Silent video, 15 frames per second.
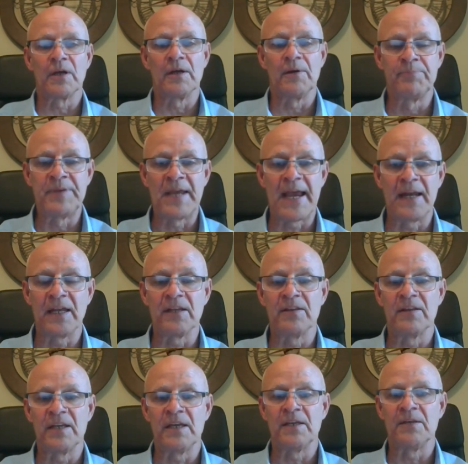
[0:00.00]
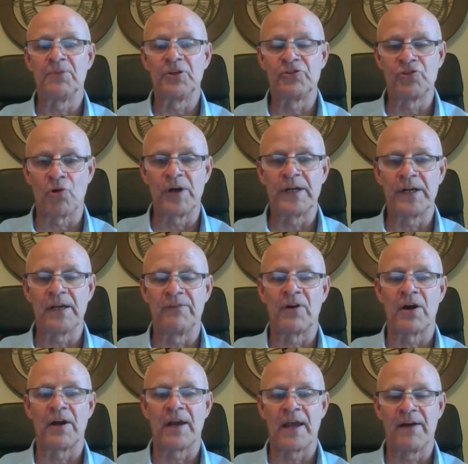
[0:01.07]
obtaining the majority of
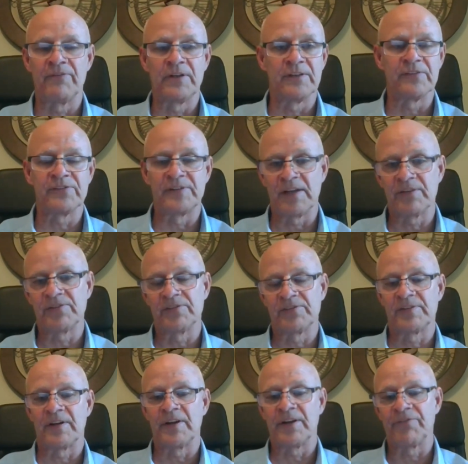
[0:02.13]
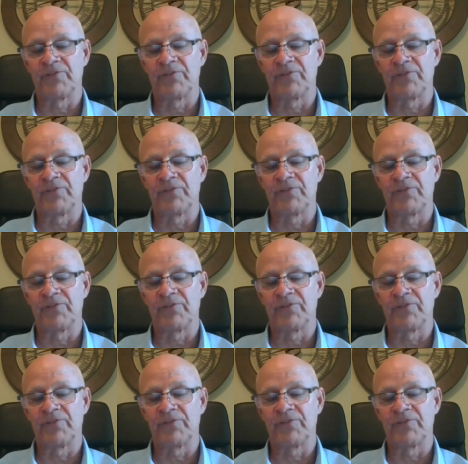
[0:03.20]
our evidence necessary